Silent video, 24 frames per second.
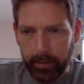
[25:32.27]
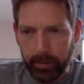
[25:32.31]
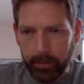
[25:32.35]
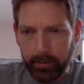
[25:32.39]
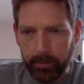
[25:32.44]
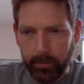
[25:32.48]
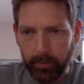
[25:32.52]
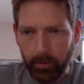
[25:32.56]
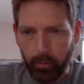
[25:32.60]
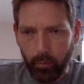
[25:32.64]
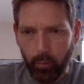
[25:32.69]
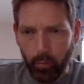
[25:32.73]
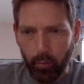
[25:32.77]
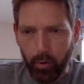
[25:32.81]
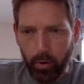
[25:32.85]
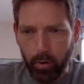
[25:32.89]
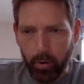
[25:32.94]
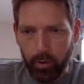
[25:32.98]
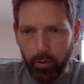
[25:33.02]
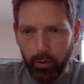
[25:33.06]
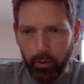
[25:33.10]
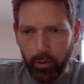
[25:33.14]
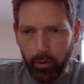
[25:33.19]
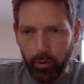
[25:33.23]
So 1,
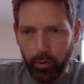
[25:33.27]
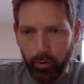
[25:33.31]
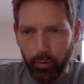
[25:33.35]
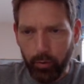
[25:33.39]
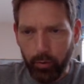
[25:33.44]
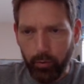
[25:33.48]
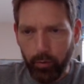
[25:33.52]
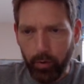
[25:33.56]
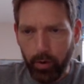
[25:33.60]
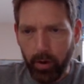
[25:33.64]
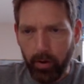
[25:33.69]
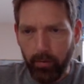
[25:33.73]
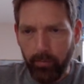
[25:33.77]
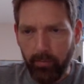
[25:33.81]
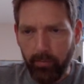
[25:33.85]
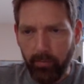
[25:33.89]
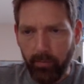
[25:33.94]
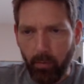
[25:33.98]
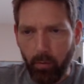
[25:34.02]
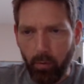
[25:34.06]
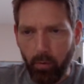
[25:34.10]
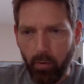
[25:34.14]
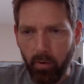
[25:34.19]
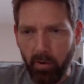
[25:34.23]
2, 3,
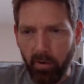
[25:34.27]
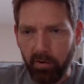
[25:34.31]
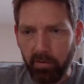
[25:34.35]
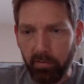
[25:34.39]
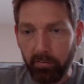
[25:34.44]
4.